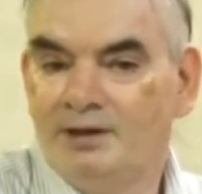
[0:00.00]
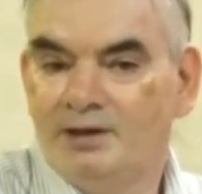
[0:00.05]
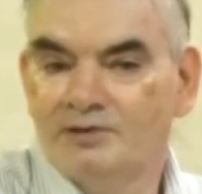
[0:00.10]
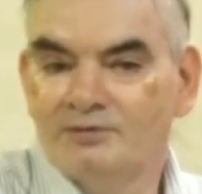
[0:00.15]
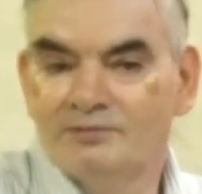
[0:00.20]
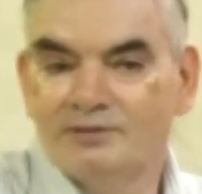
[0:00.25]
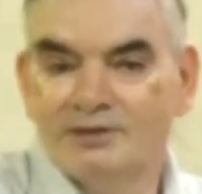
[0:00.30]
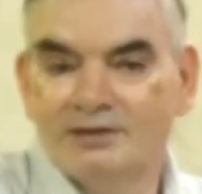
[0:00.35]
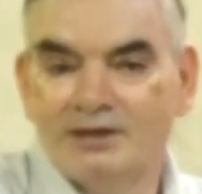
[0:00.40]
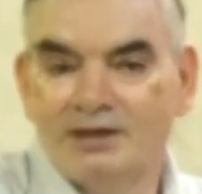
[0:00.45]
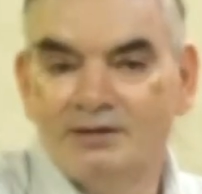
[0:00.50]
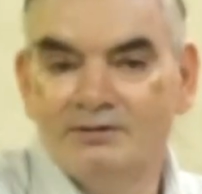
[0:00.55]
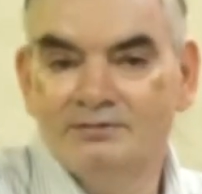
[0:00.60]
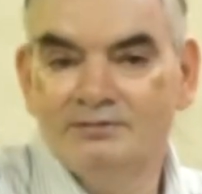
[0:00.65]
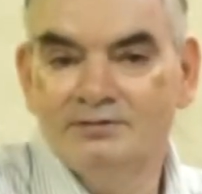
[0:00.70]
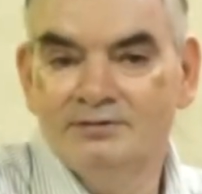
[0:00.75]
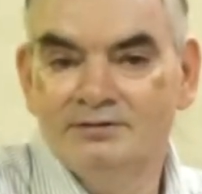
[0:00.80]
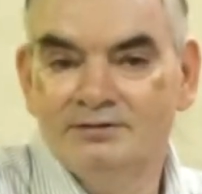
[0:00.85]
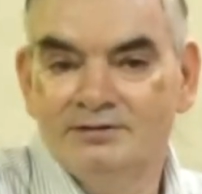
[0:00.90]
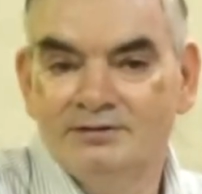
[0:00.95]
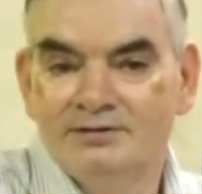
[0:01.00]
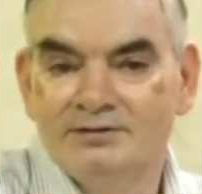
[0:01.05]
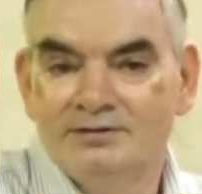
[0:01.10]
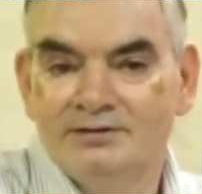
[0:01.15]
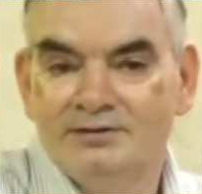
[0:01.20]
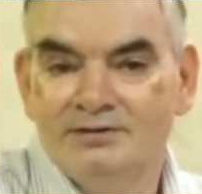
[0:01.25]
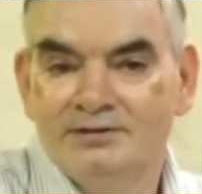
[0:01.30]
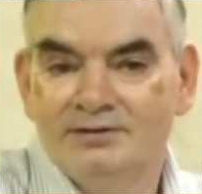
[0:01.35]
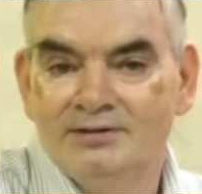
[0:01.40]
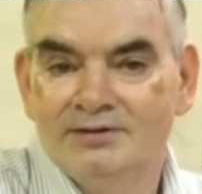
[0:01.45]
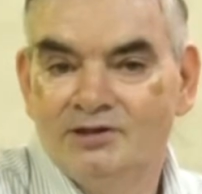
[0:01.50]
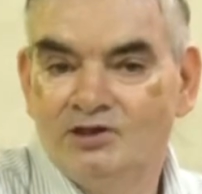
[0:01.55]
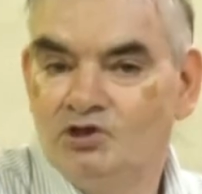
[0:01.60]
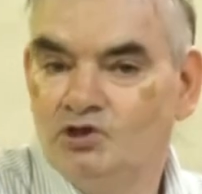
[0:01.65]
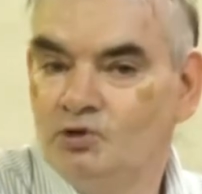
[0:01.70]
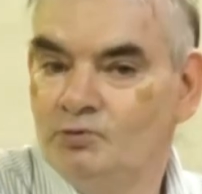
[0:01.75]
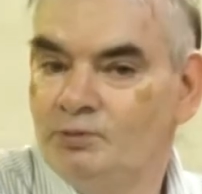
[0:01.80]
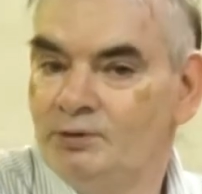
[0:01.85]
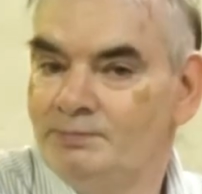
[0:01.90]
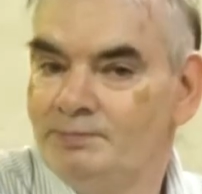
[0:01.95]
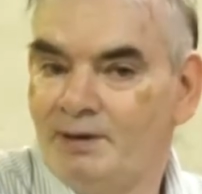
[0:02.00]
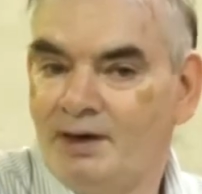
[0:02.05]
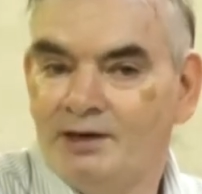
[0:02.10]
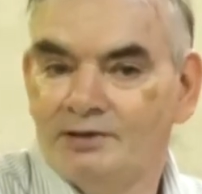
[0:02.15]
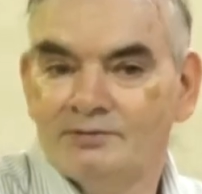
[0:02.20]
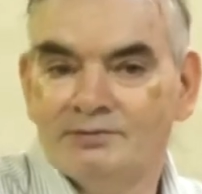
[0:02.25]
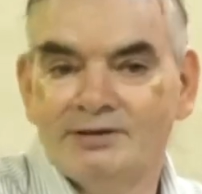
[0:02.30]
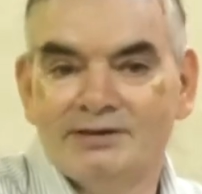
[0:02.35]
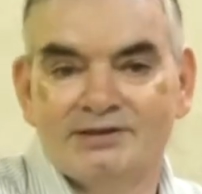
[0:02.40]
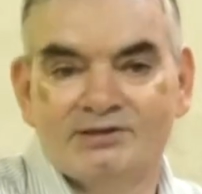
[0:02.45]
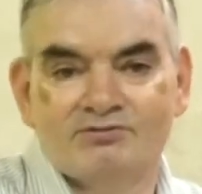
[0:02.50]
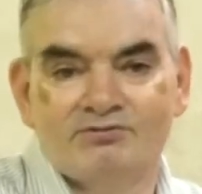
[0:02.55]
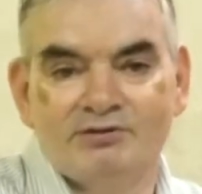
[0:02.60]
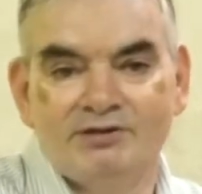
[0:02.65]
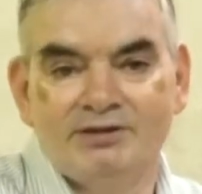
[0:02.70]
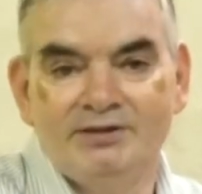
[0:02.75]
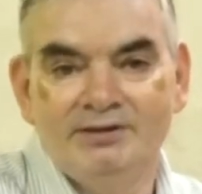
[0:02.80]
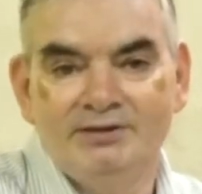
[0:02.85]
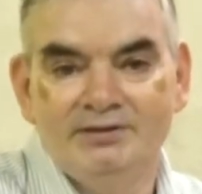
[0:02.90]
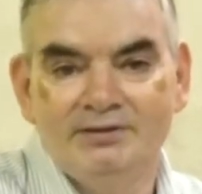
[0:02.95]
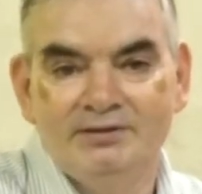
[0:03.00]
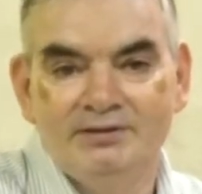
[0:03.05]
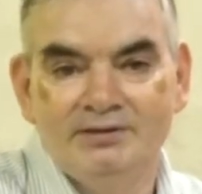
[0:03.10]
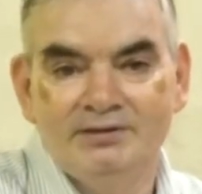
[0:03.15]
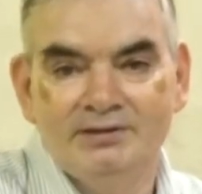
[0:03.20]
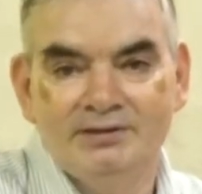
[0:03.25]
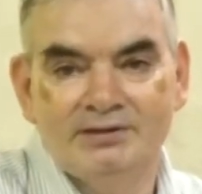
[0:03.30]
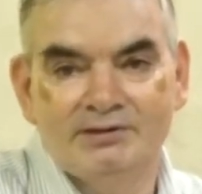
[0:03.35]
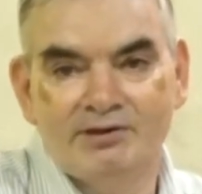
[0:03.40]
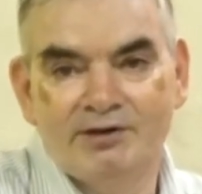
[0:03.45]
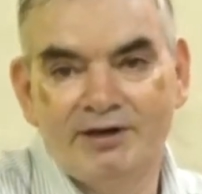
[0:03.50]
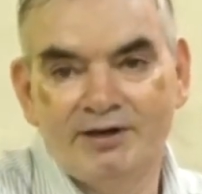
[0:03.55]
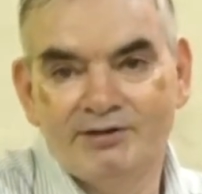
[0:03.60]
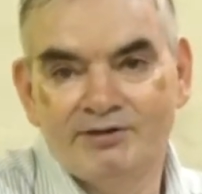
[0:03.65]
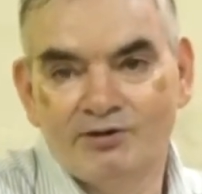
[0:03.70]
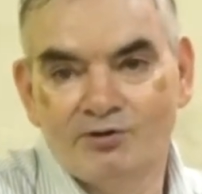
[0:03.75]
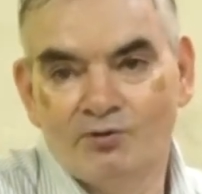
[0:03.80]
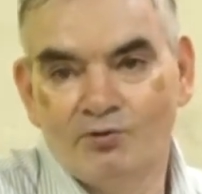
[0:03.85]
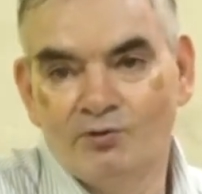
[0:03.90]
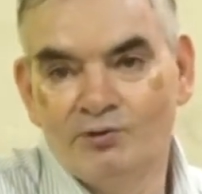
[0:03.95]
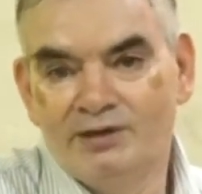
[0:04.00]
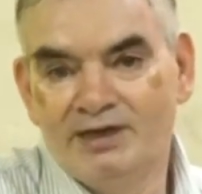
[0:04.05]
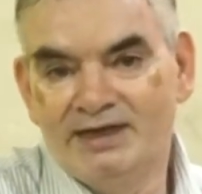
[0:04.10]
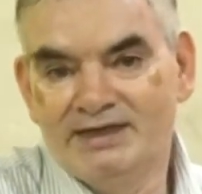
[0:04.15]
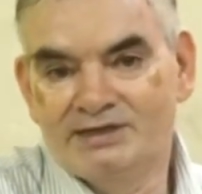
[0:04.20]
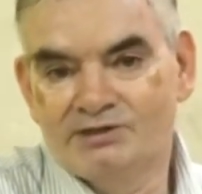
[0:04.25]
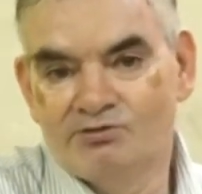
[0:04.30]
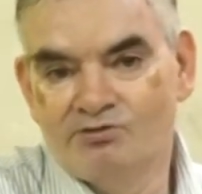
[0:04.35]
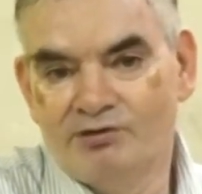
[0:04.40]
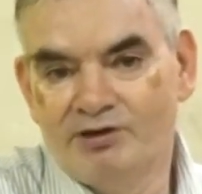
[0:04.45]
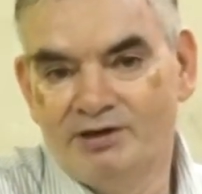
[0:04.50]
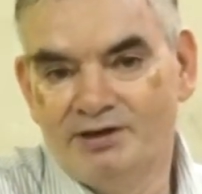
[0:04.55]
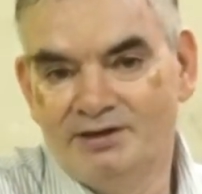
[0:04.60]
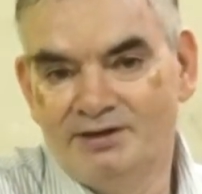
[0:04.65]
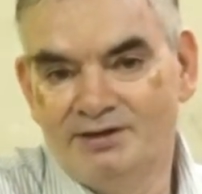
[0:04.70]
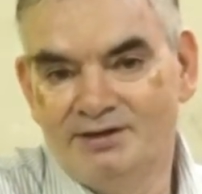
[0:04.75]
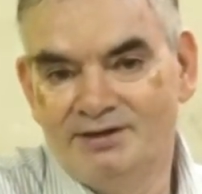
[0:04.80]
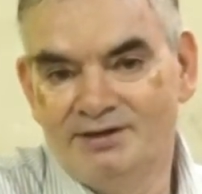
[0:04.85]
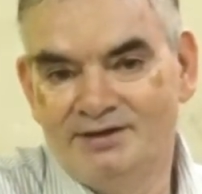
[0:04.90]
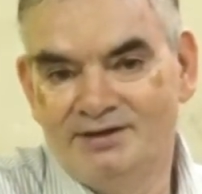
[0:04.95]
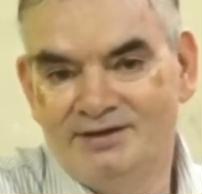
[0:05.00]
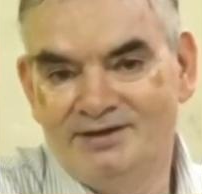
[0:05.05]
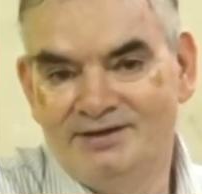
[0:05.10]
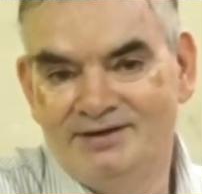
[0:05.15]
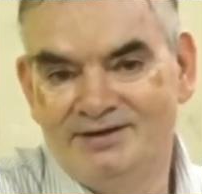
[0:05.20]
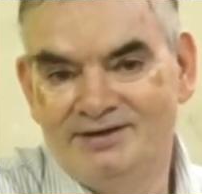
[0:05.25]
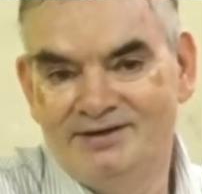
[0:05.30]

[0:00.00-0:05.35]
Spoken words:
Don't be part of the crowd. Don't be part of the history. Create your own history.